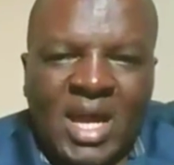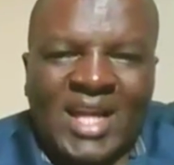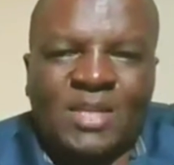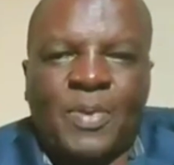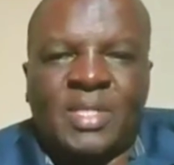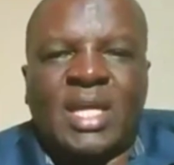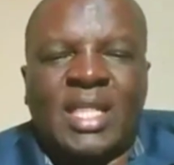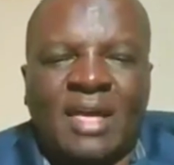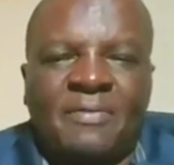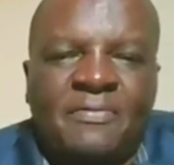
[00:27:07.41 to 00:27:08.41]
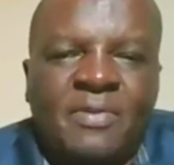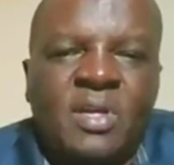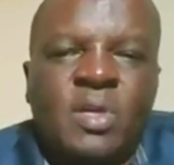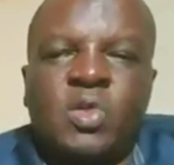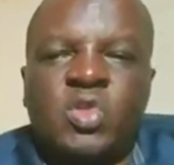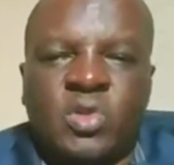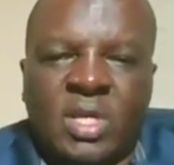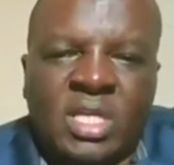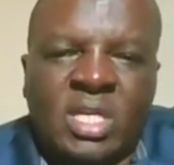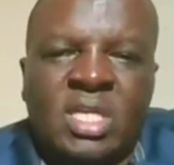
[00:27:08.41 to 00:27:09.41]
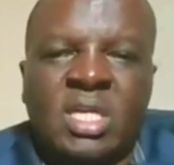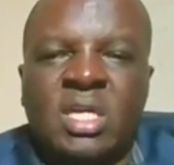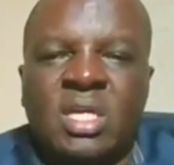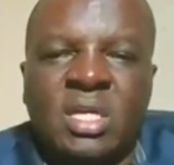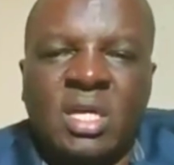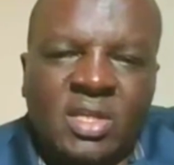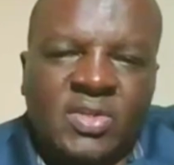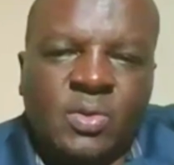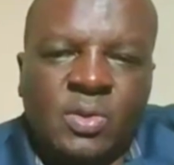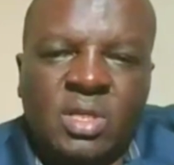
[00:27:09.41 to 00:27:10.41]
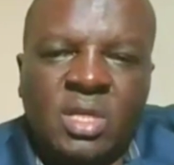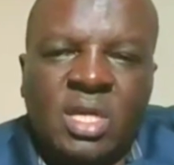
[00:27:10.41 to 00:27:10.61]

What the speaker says: at Better Life Training Institute.